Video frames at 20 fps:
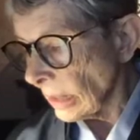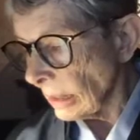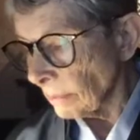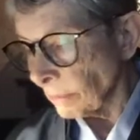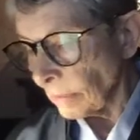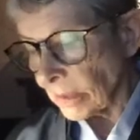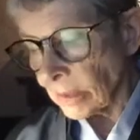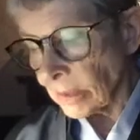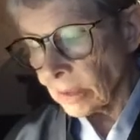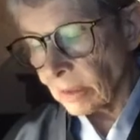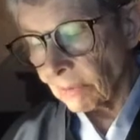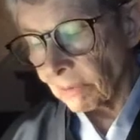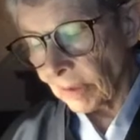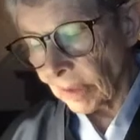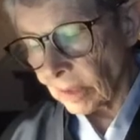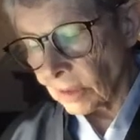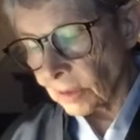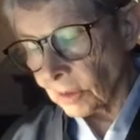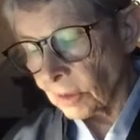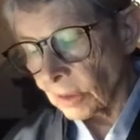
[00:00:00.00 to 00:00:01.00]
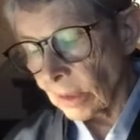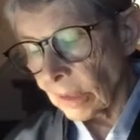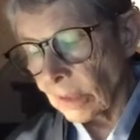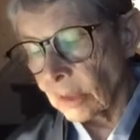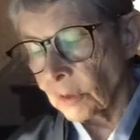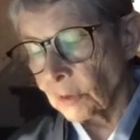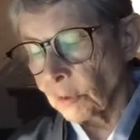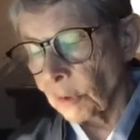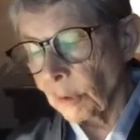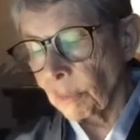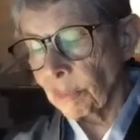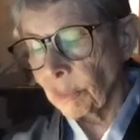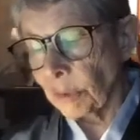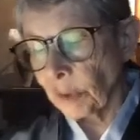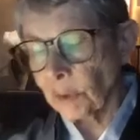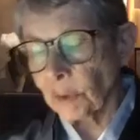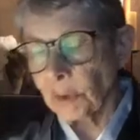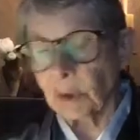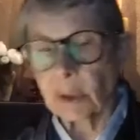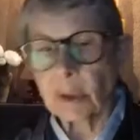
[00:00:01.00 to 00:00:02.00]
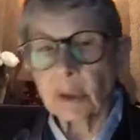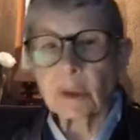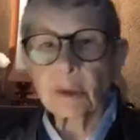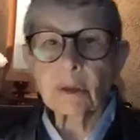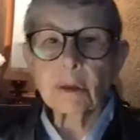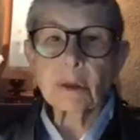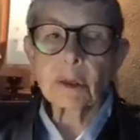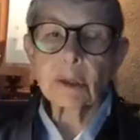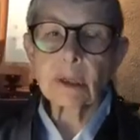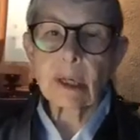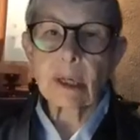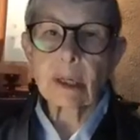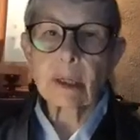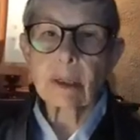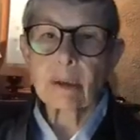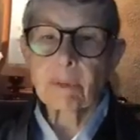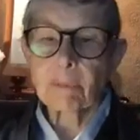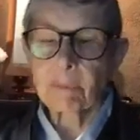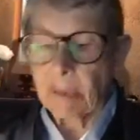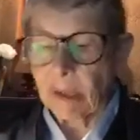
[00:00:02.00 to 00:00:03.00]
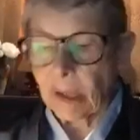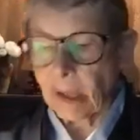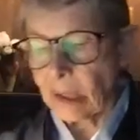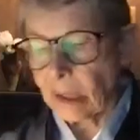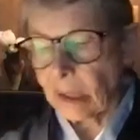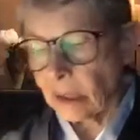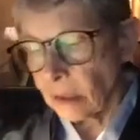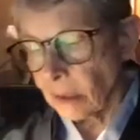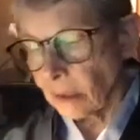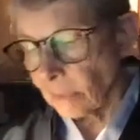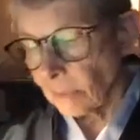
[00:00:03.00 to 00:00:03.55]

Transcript: I must have entered into a purer state of mind.